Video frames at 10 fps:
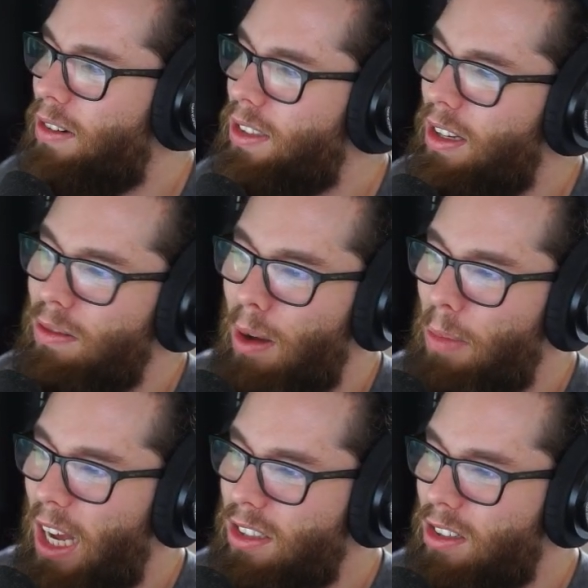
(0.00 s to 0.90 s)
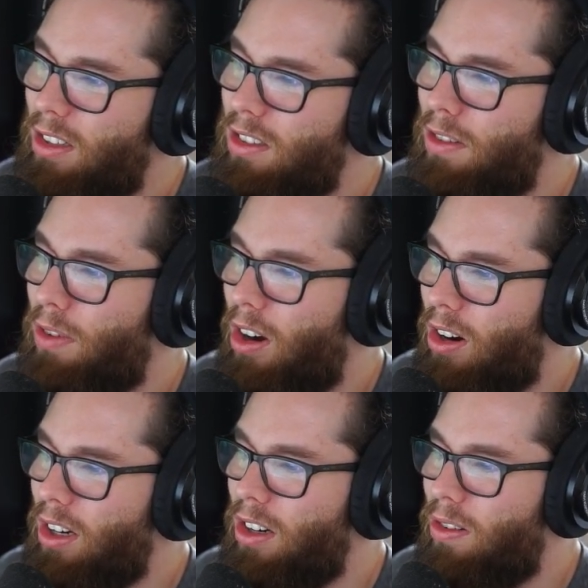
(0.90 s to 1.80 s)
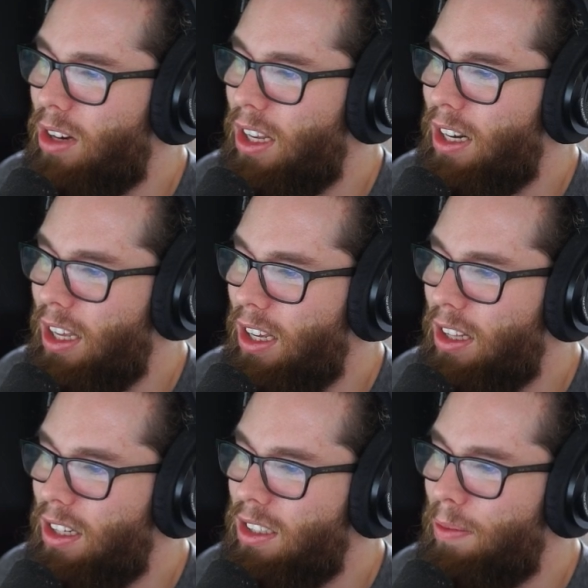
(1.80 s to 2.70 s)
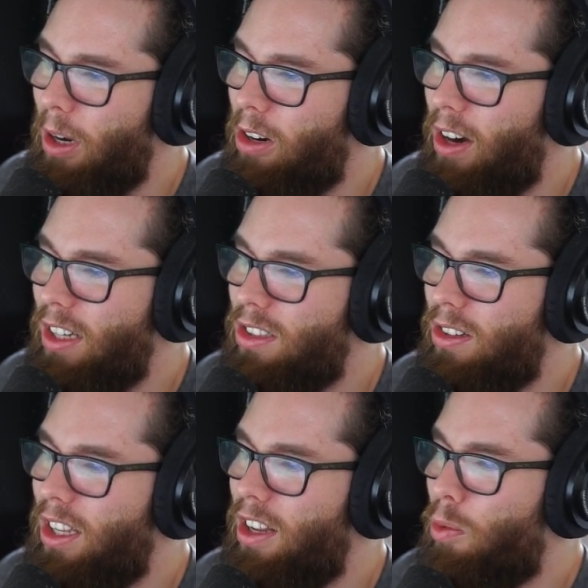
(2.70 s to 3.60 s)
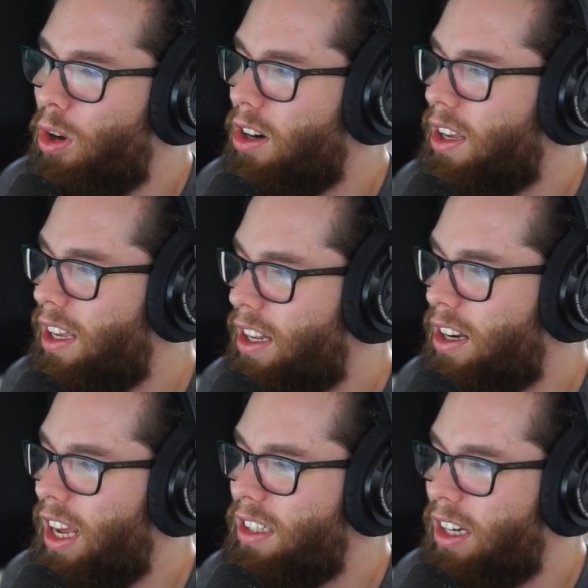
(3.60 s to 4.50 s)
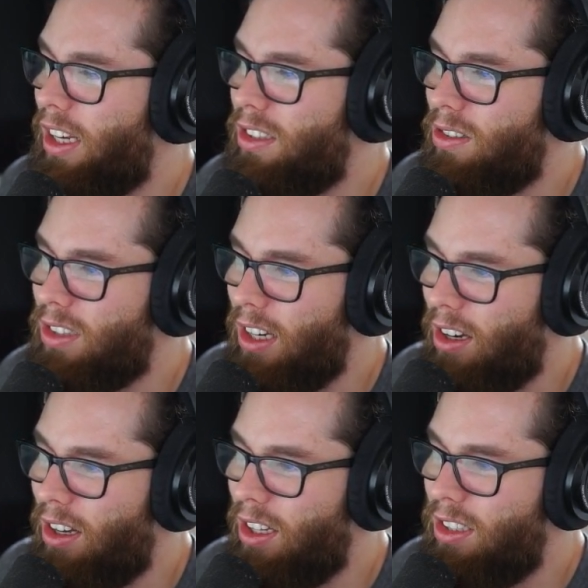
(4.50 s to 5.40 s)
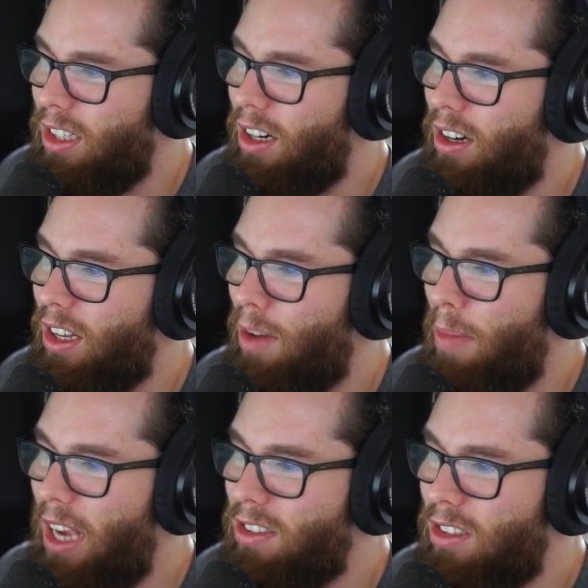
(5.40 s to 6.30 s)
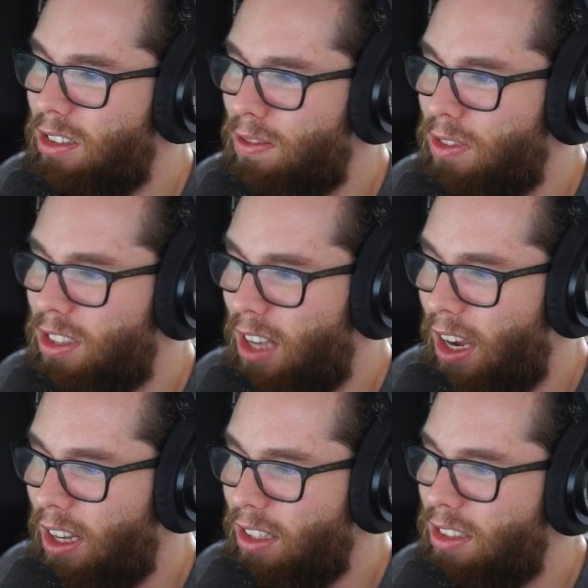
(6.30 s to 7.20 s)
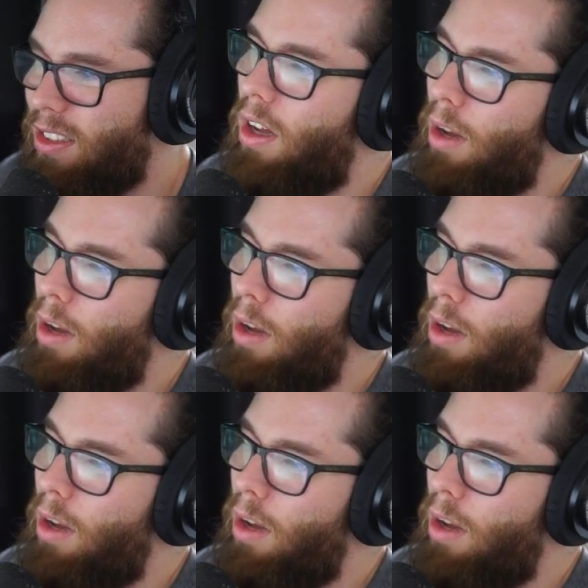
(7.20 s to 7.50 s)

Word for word: I received my bachelor's of art degree in English and my graduate work in educational psychology, earning a master's of science.